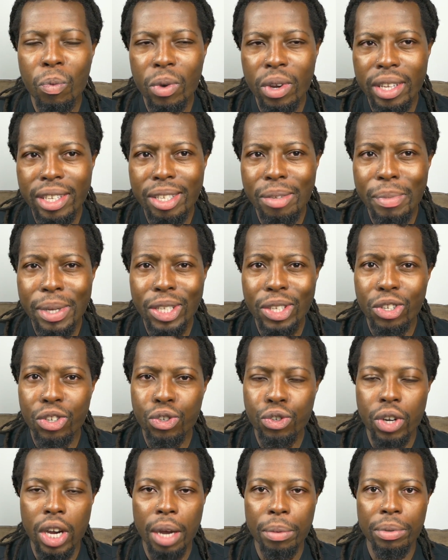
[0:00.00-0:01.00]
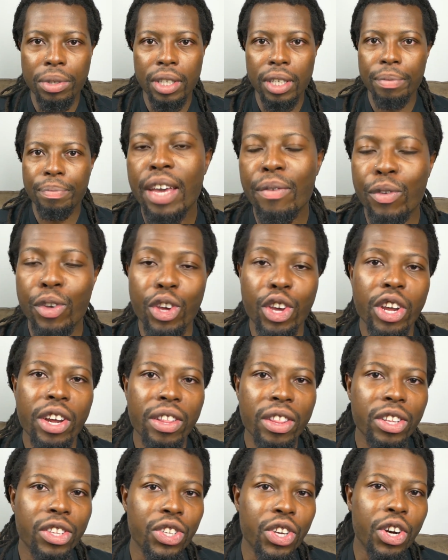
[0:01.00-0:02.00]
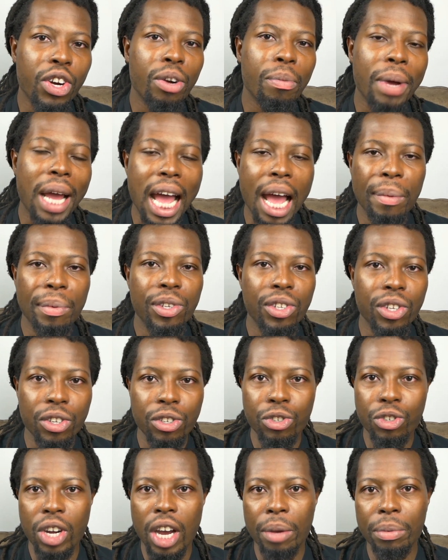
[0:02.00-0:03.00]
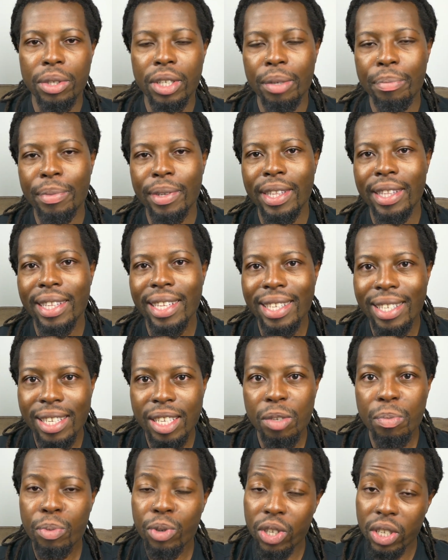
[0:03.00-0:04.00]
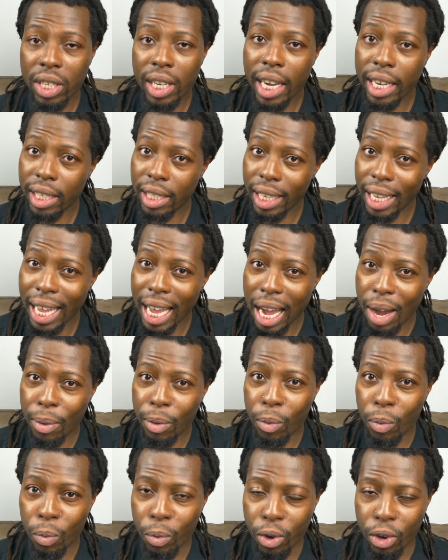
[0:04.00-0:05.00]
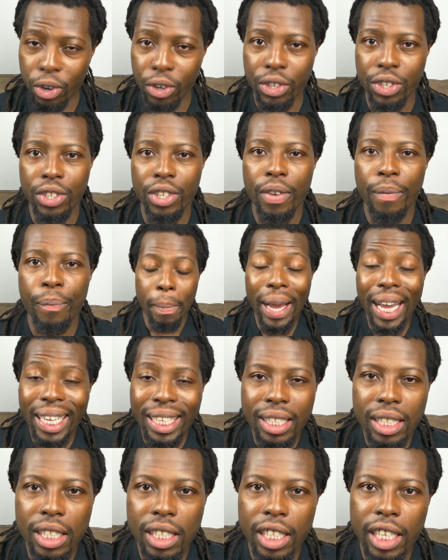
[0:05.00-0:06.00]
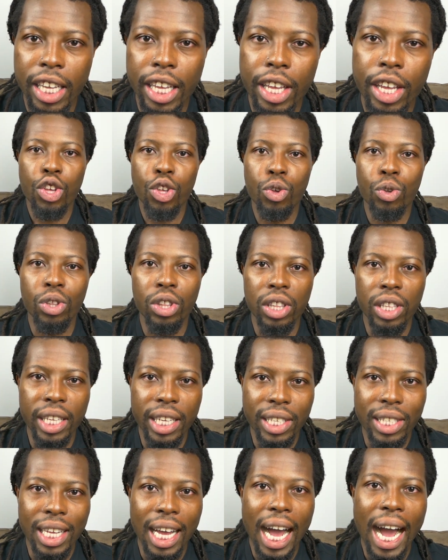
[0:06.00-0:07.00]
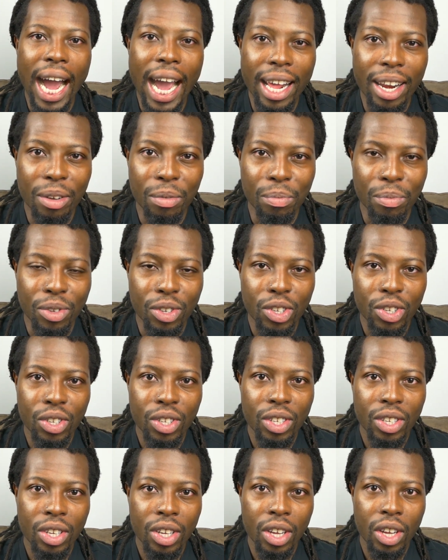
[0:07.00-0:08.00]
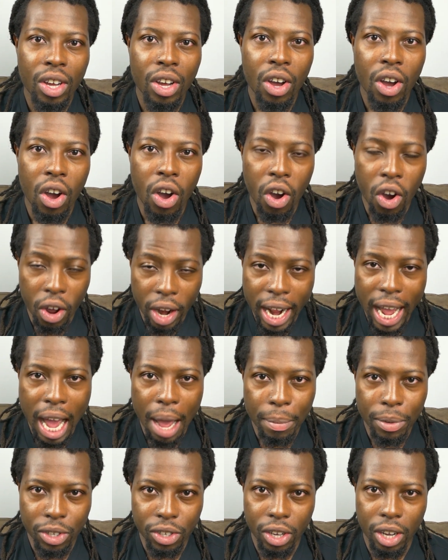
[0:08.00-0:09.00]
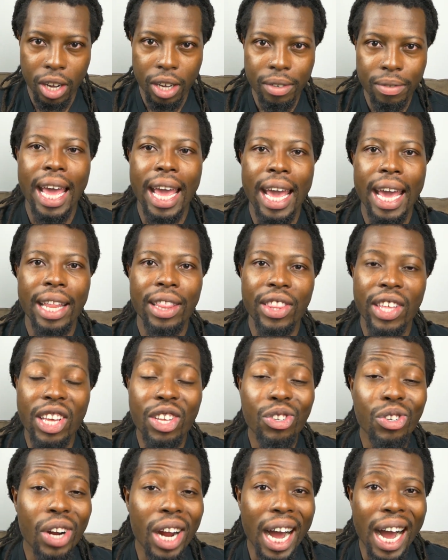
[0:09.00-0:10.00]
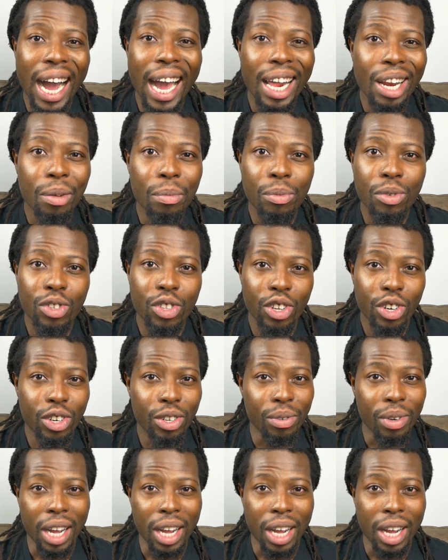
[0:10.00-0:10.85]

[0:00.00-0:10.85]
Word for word: what does it mean to dropship? If you hear the term Amazon dropshipping, this is precisely how it works. Basically, you list items on Amazon, and these are items that are